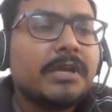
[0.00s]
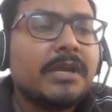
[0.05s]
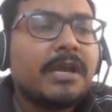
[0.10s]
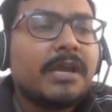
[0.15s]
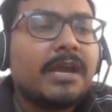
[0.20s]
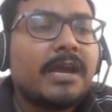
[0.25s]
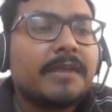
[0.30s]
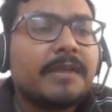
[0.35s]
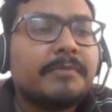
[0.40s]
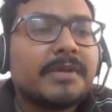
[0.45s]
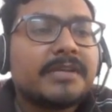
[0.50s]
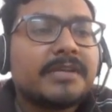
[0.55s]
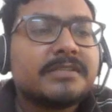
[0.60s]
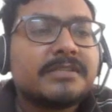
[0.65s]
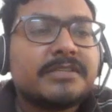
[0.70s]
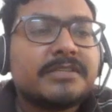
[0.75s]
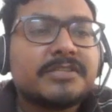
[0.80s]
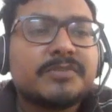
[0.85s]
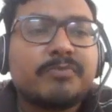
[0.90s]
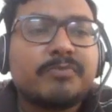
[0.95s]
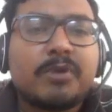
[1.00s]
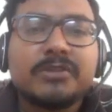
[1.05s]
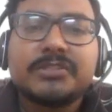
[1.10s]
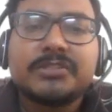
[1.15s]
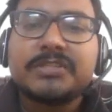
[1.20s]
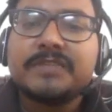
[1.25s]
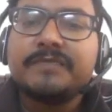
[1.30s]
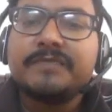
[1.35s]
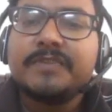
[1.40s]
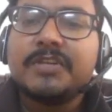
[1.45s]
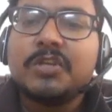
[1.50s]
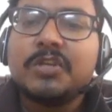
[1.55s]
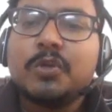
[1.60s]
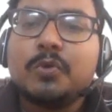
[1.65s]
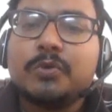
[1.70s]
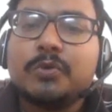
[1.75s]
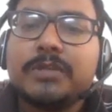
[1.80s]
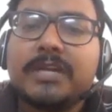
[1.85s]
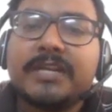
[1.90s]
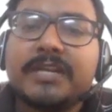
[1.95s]
And because it is positive, we know
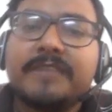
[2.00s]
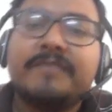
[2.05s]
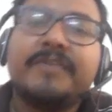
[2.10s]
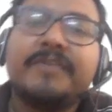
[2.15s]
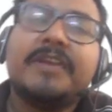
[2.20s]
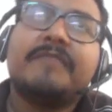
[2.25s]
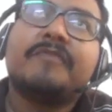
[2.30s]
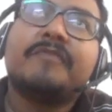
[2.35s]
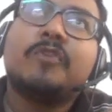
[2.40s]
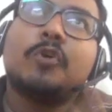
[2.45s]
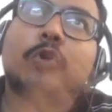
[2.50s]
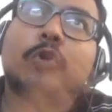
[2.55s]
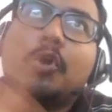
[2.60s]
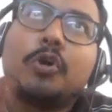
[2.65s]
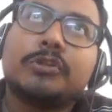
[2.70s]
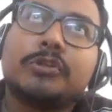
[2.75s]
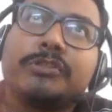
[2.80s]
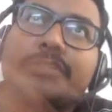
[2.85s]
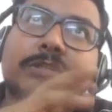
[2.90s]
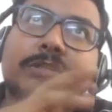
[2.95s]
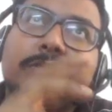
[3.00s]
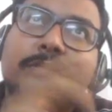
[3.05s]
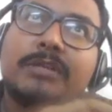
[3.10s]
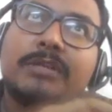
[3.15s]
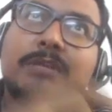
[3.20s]
that if we have crossed the